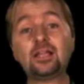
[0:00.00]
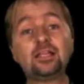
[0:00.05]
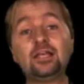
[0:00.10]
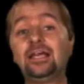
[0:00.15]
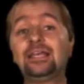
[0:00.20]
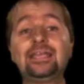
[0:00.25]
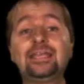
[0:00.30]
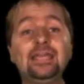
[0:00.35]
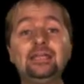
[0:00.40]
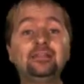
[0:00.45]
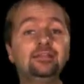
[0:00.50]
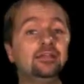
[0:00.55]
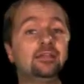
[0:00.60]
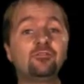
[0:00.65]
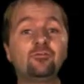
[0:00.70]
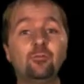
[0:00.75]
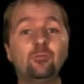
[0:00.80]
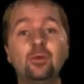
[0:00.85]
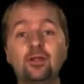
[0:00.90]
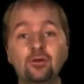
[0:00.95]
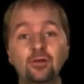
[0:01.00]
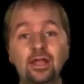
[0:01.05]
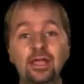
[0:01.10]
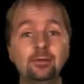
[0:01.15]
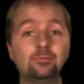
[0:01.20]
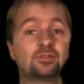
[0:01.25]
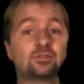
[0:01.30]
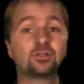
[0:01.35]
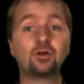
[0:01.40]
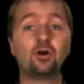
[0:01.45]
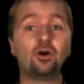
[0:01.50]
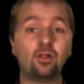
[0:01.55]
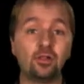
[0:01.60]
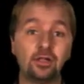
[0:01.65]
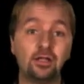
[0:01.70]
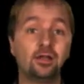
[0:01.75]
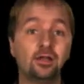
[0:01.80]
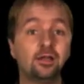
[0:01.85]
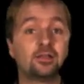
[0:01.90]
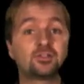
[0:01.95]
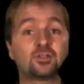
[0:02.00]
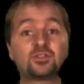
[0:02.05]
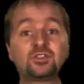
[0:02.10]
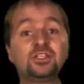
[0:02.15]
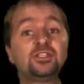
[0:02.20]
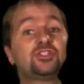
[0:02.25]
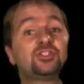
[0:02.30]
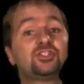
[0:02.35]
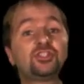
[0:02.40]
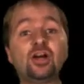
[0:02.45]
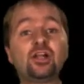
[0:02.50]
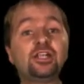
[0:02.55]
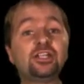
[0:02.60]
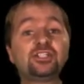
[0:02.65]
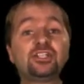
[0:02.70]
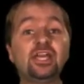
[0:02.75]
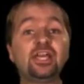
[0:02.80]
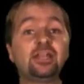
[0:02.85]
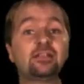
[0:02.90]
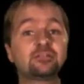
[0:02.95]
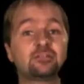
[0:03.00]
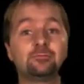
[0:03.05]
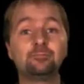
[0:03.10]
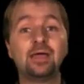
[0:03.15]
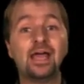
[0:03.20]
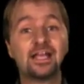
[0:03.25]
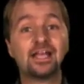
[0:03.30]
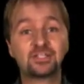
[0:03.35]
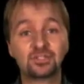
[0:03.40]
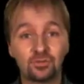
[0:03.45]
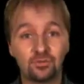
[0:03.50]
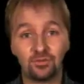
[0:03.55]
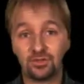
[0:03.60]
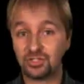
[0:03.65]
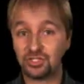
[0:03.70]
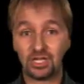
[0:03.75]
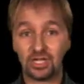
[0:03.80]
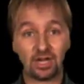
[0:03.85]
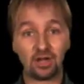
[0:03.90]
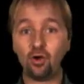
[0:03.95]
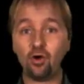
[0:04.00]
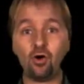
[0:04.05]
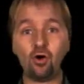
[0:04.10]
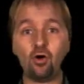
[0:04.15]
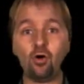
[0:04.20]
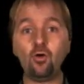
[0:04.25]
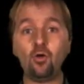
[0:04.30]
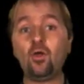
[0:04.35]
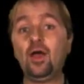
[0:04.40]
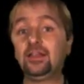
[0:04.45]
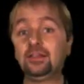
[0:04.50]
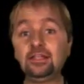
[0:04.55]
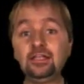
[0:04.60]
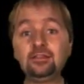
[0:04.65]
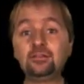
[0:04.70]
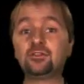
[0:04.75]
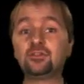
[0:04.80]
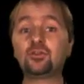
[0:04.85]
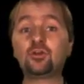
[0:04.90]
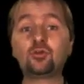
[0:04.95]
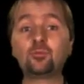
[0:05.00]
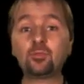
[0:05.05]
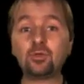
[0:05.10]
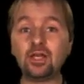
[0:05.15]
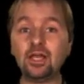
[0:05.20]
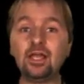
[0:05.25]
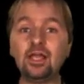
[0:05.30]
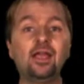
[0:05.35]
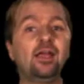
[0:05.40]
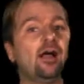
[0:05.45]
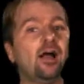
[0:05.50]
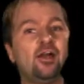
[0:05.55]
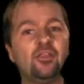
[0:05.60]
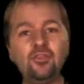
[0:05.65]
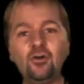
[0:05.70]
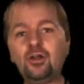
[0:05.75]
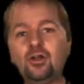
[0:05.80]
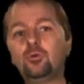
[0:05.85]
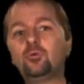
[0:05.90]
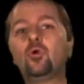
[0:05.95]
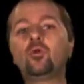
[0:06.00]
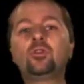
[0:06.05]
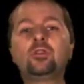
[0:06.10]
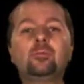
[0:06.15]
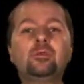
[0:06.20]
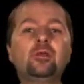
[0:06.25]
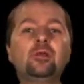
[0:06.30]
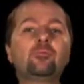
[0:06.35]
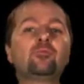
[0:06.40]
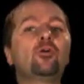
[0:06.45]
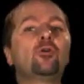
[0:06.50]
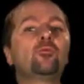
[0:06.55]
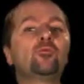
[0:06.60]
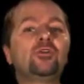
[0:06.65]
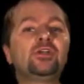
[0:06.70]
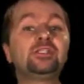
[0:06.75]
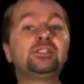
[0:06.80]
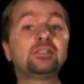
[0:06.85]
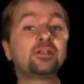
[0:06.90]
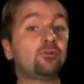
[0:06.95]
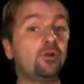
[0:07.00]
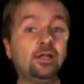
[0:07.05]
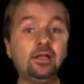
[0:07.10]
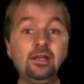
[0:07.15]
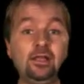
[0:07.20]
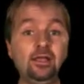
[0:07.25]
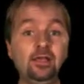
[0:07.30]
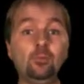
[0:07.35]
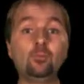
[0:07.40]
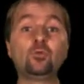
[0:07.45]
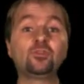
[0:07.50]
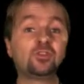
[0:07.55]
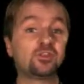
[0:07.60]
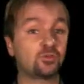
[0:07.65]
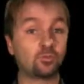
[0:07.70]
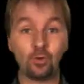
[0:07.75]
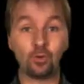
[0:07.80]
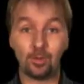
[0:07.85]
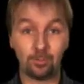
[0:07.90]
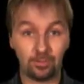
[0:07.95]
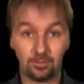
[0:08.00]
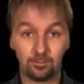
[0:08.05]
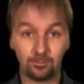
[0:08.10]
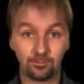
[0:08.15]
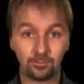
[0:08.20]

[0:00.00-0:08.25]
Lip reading: I can't think of a better name to call it, so since Johnny Chan is the master of the check call and lead the turn play, I thought it would only be appropriate to credit him with this weapon.